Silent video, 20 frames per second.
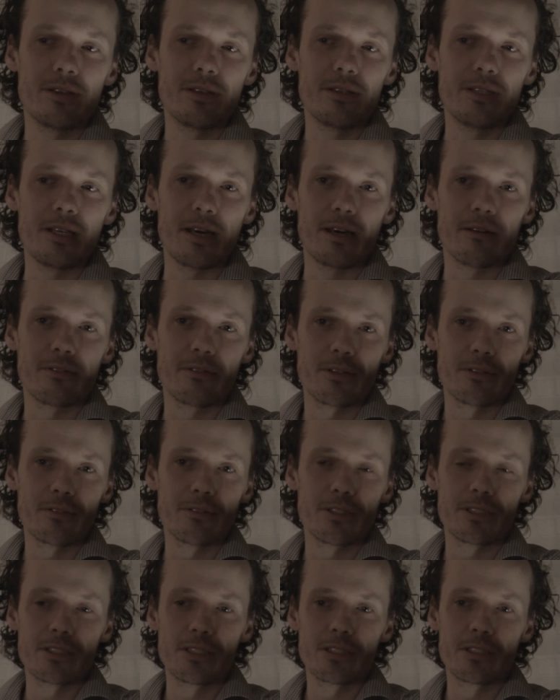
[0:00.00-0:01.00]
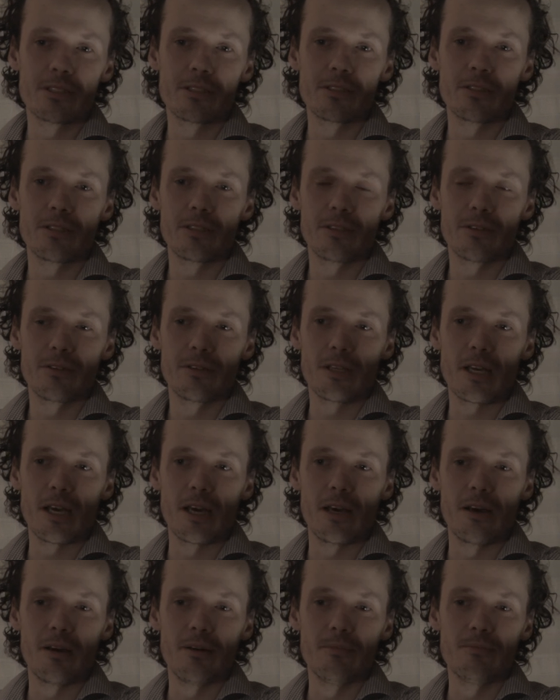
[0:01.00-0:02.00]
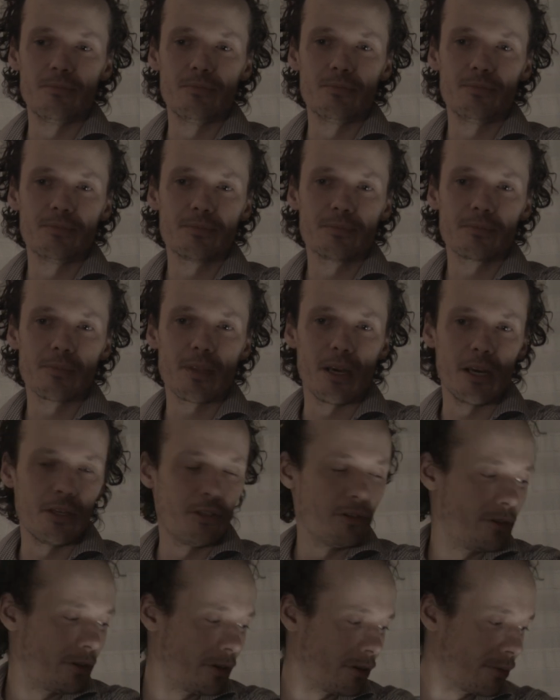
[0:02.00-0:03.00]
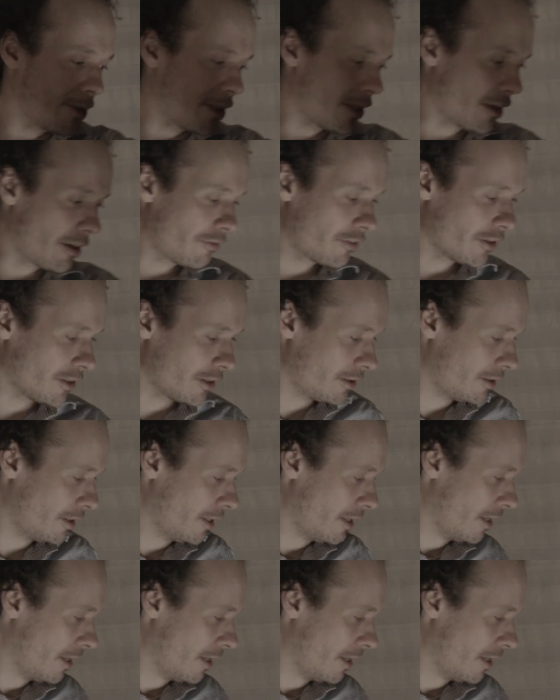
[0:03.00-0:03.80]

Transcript: Yeah, it's, I don't know, but I've got